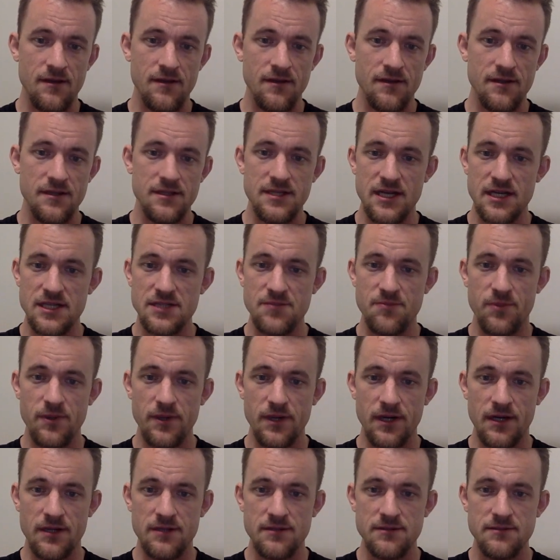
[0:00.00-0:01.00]
The
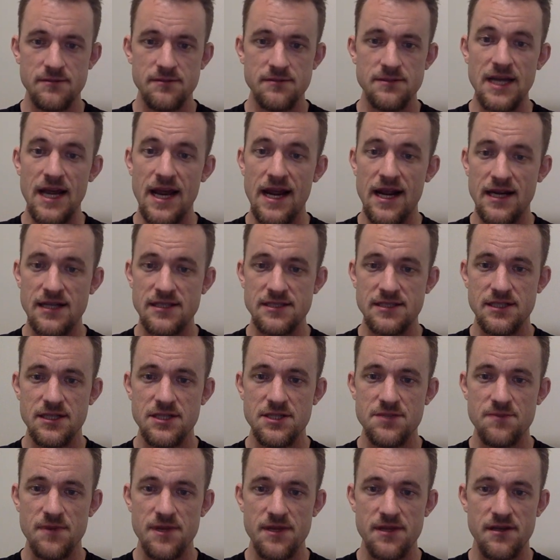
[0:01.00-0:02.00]
textbook
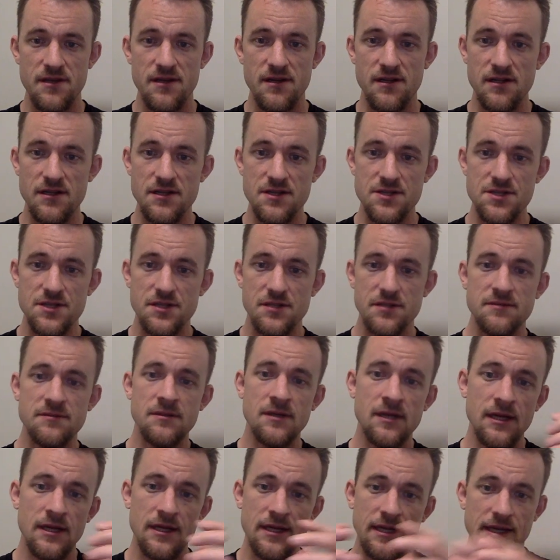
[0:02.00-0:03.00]
TagTeach
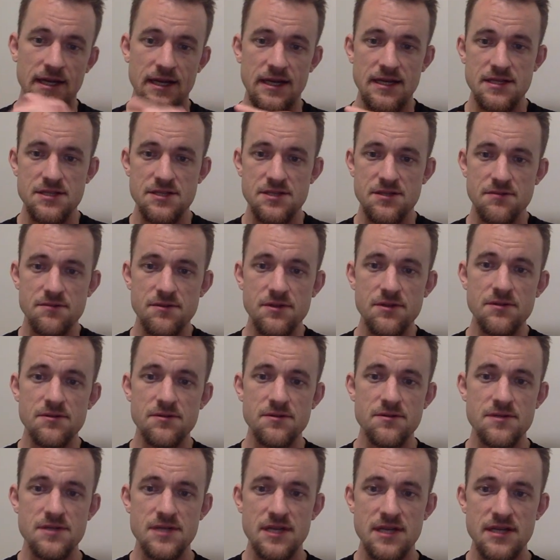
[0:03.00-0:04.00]
methodology has you
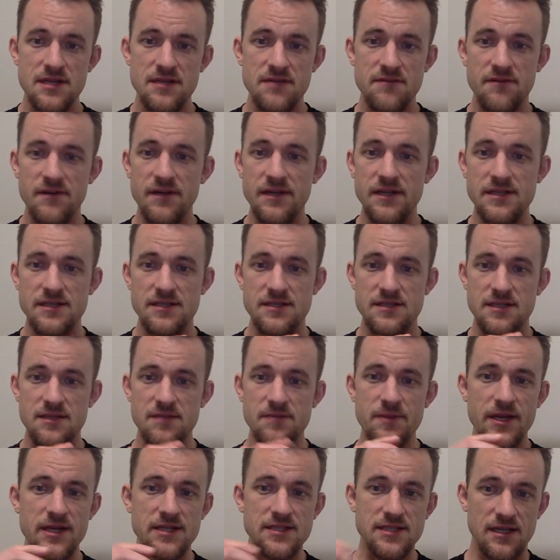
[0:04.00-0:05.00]
use a device
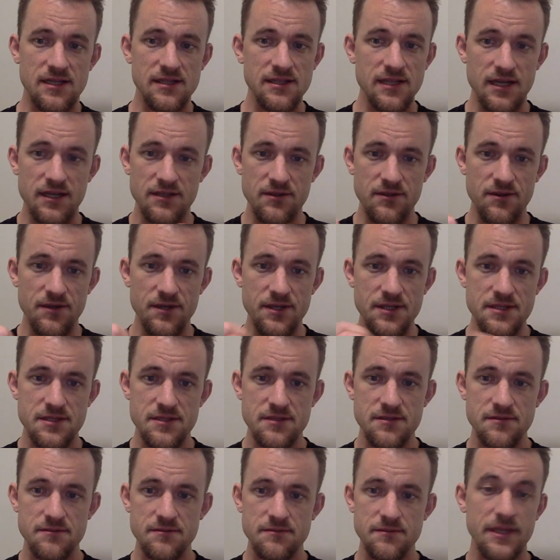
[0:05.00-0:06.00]
that makes a click
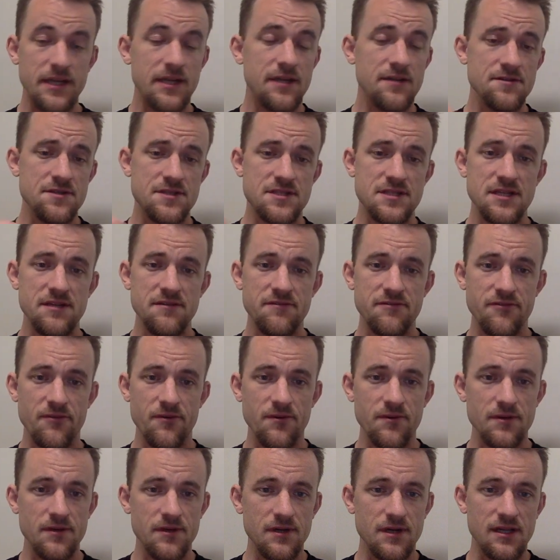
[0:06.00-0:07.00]
noise, like you'll see
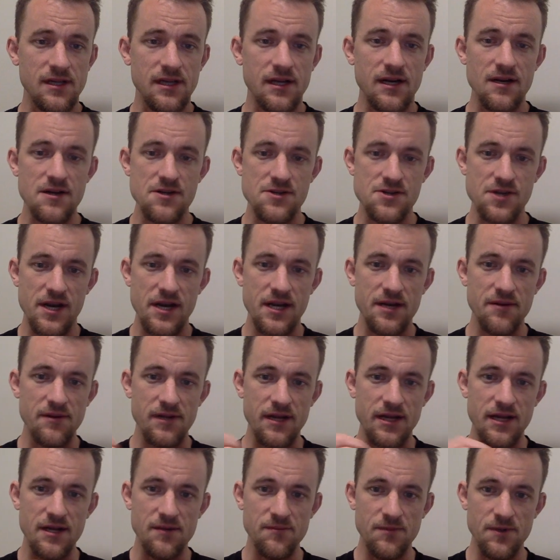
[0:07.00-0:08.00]
for clicker training
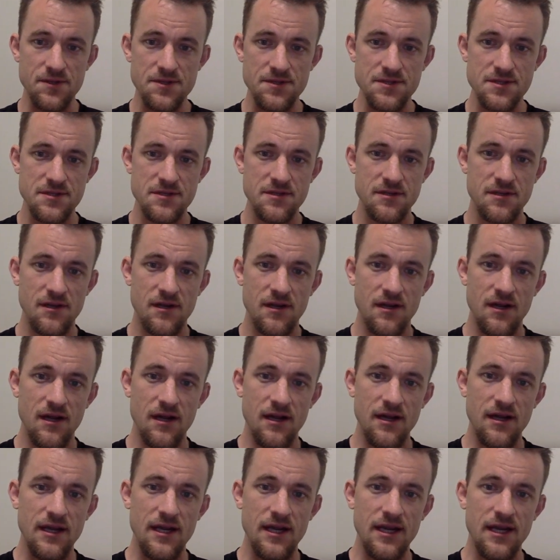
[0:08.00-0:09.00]
with animals,
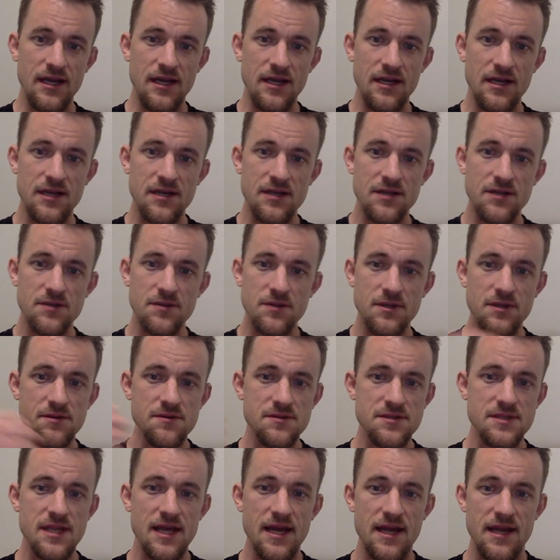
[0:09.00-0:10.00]
and you would
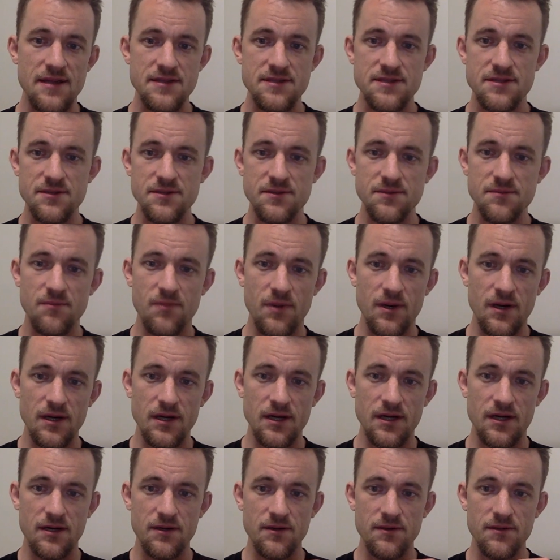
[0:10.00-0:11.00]
use that to
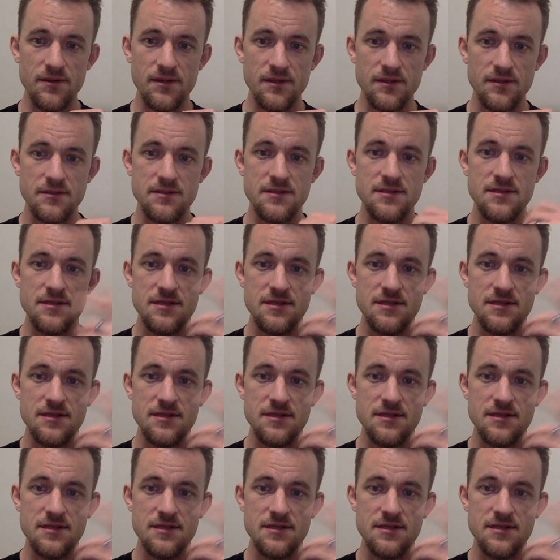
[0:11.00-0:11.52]
mark or